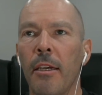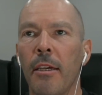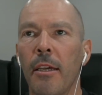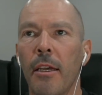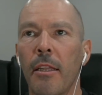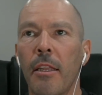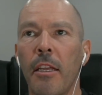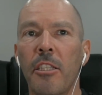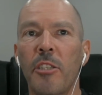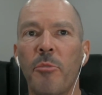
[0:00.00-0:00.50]

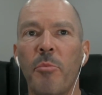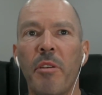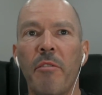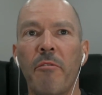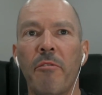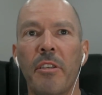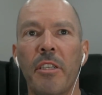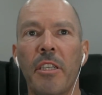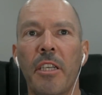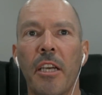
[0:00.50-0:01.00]
And that's been
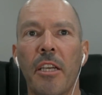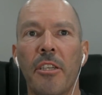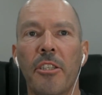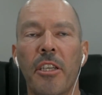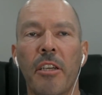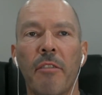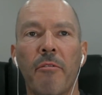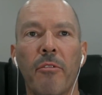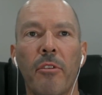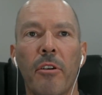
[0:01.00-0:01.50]

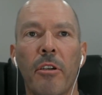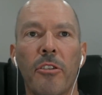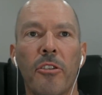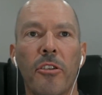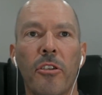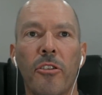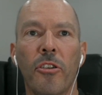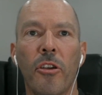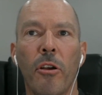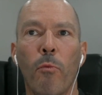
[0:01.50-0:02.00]
fantastic for us
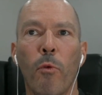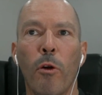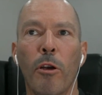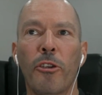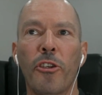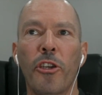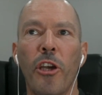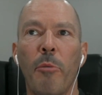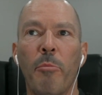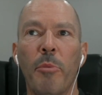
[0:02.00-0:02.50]
because
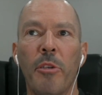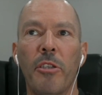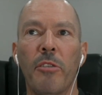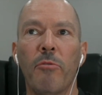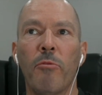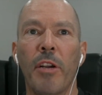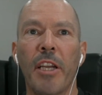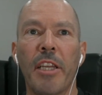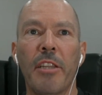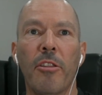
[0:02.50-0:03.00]
workshop is
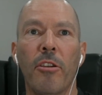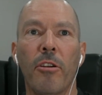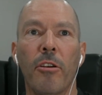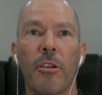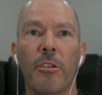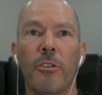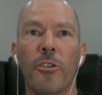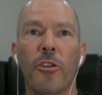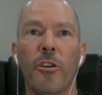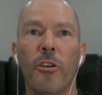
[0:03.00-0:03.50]
right there
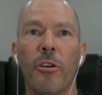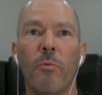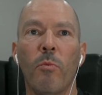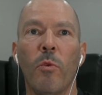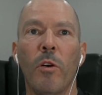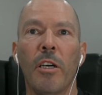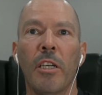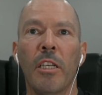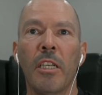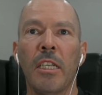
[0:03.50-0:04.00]
at Turn
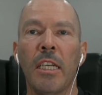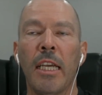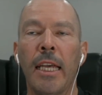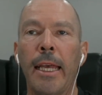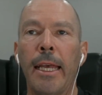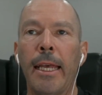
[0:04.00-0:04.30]
1